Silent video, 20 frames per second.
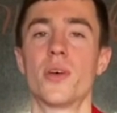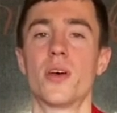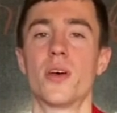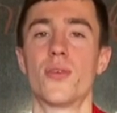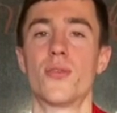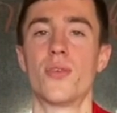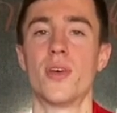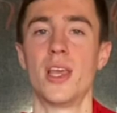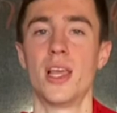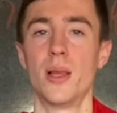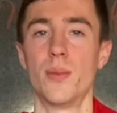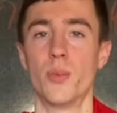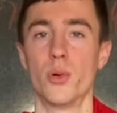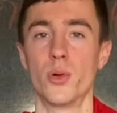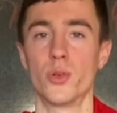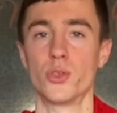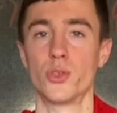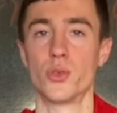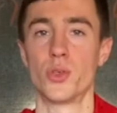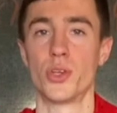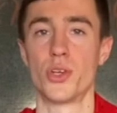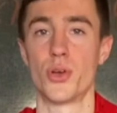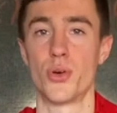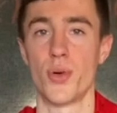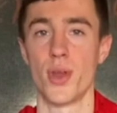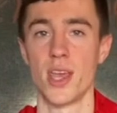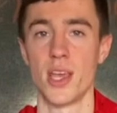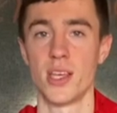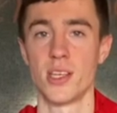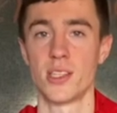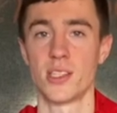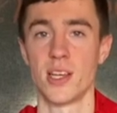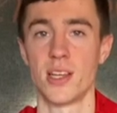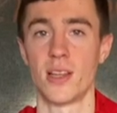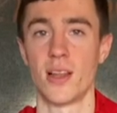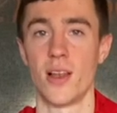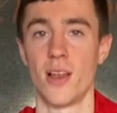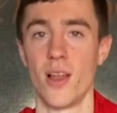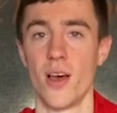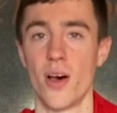available to the grace and
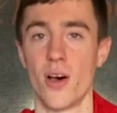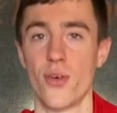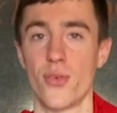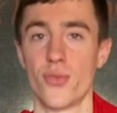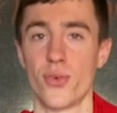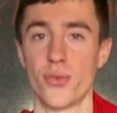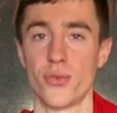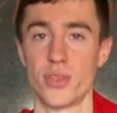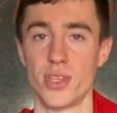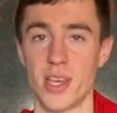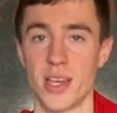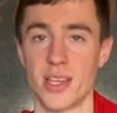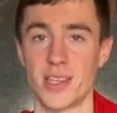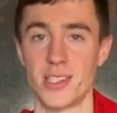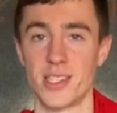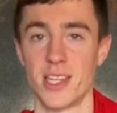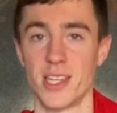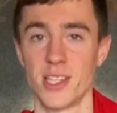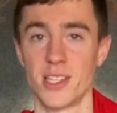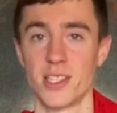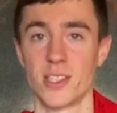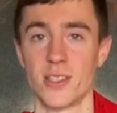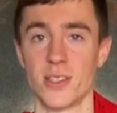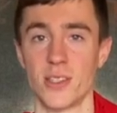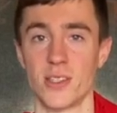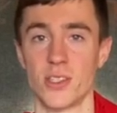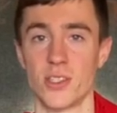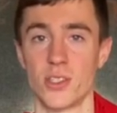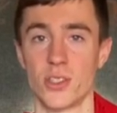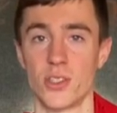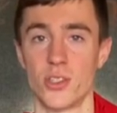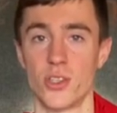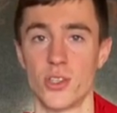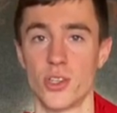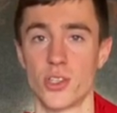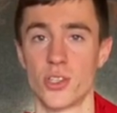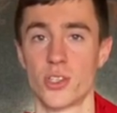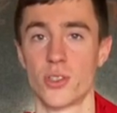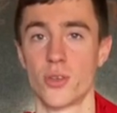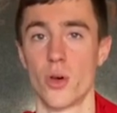the love of the existence
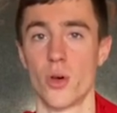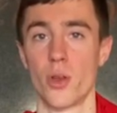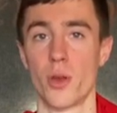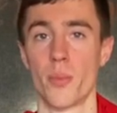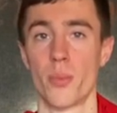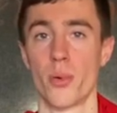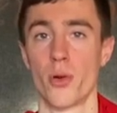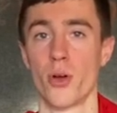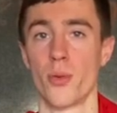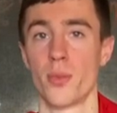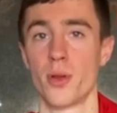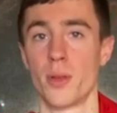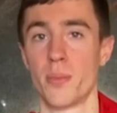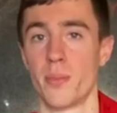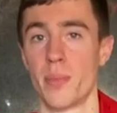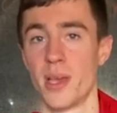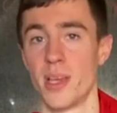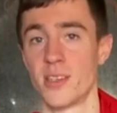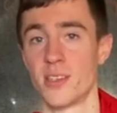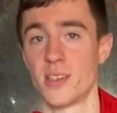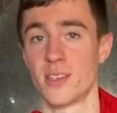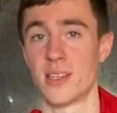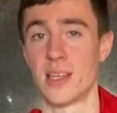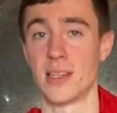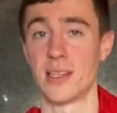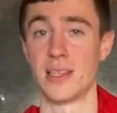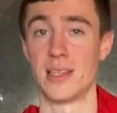just on a permanent basis, then